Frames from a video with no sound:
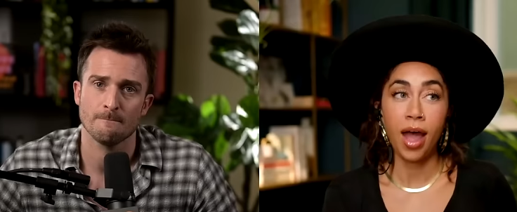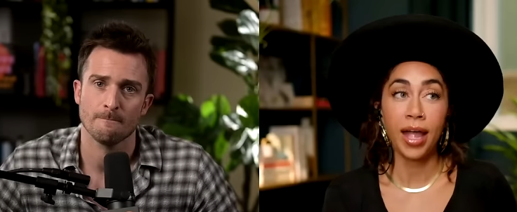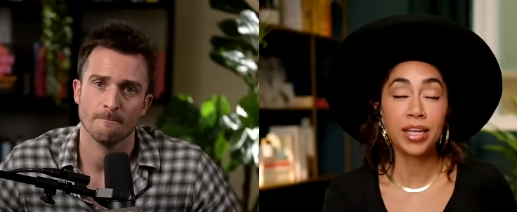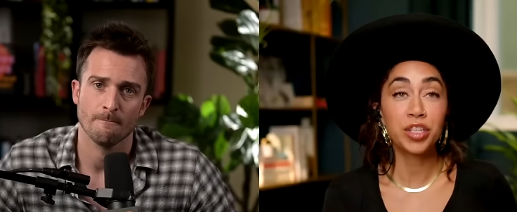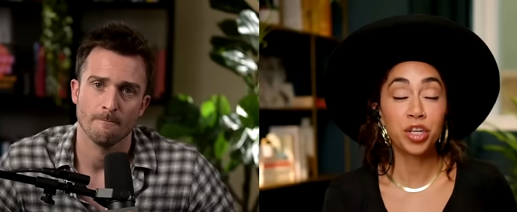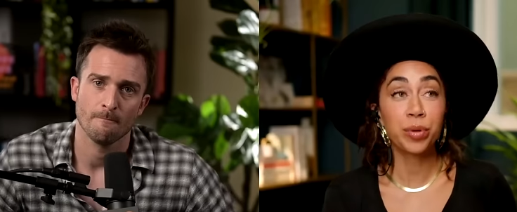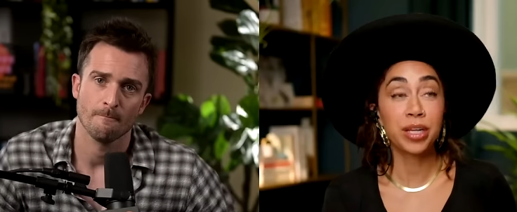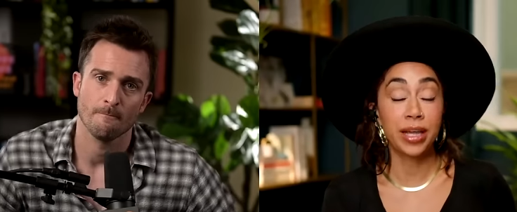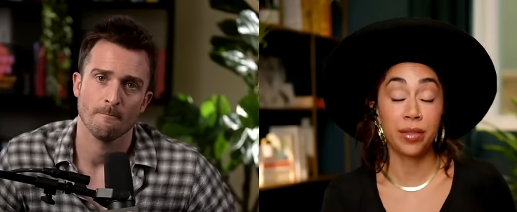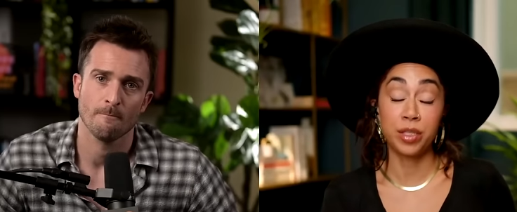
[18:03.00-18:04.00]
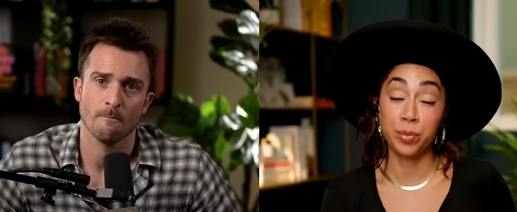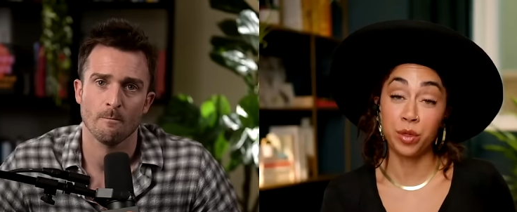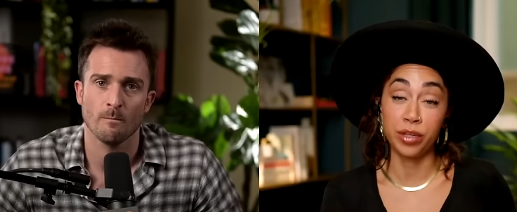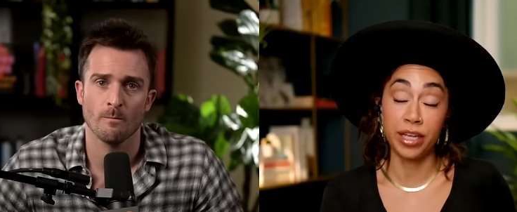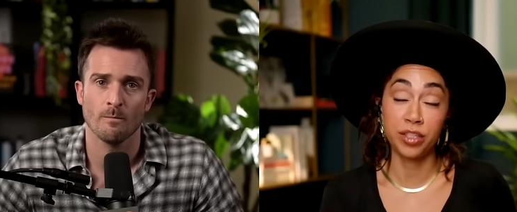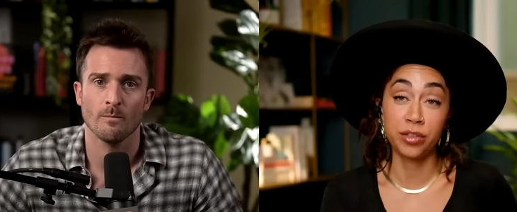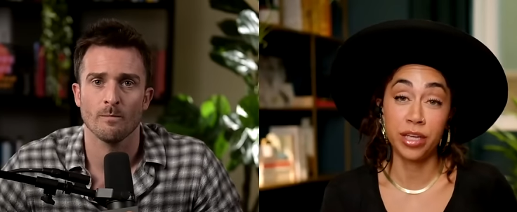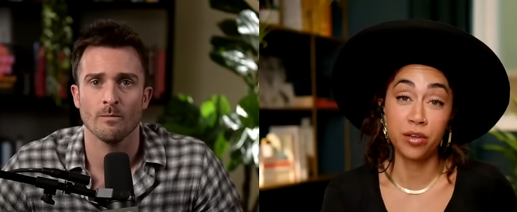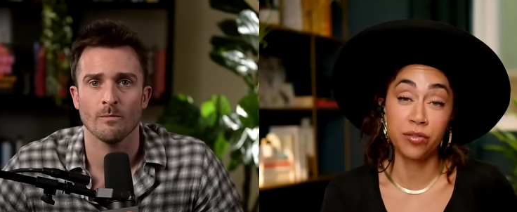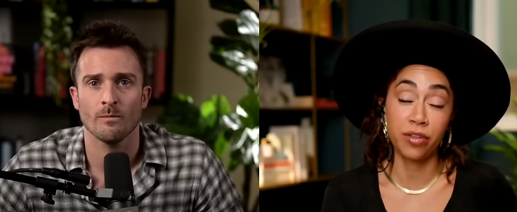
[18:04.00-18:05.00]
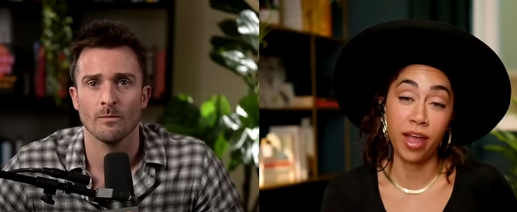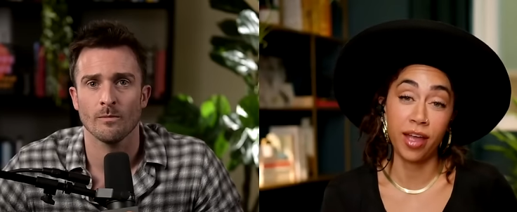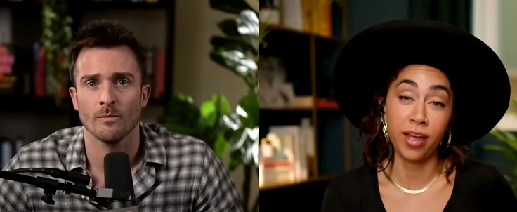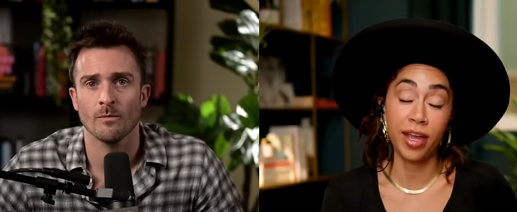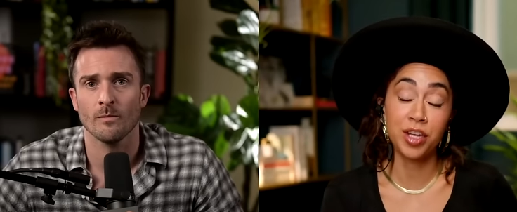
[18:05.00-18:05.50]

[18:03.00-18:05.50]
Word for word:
Speaker 1: I interpreted that as beautiful answer. Thank you for that.